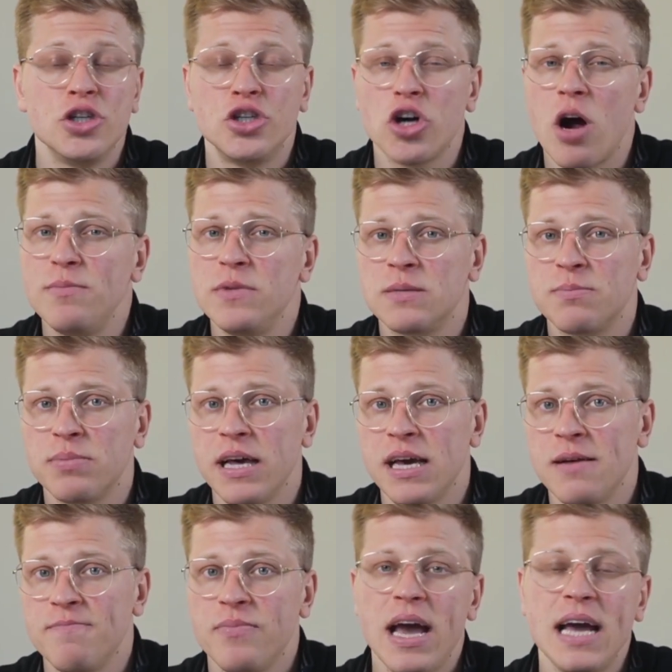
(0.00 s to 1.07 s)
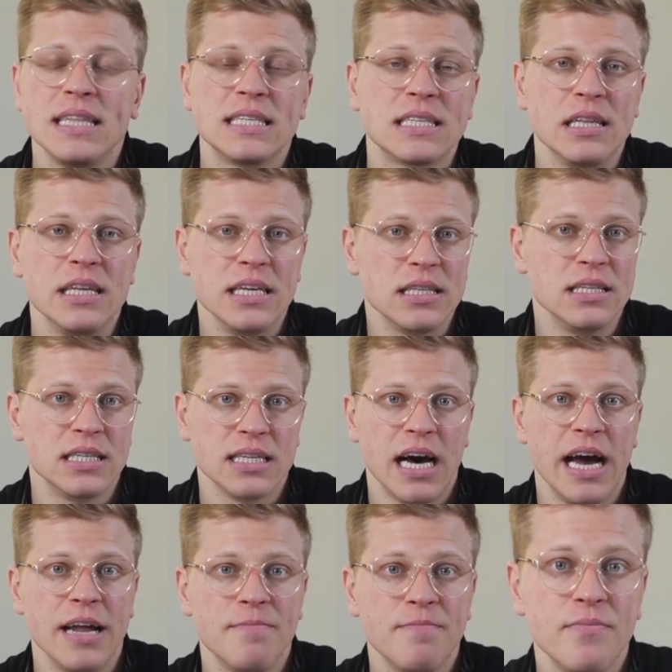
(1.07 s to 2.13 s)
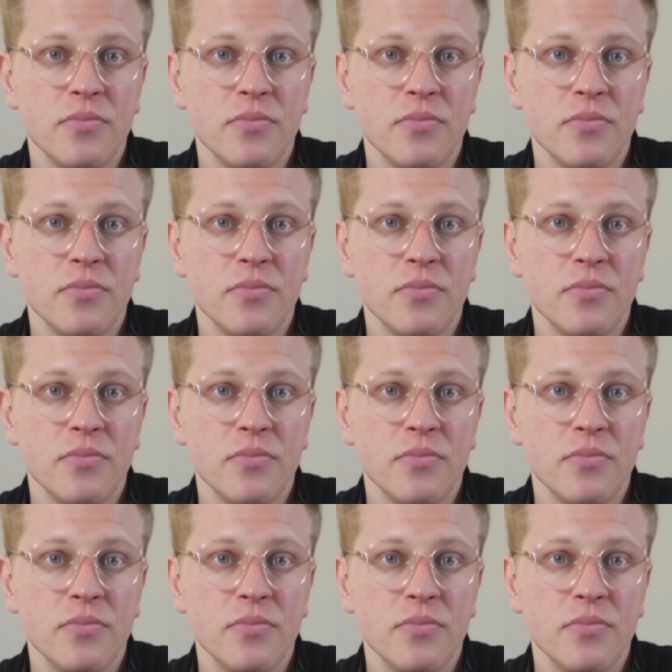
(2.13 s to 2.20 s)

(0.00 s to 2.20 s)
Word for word: sharp display, and sleek design.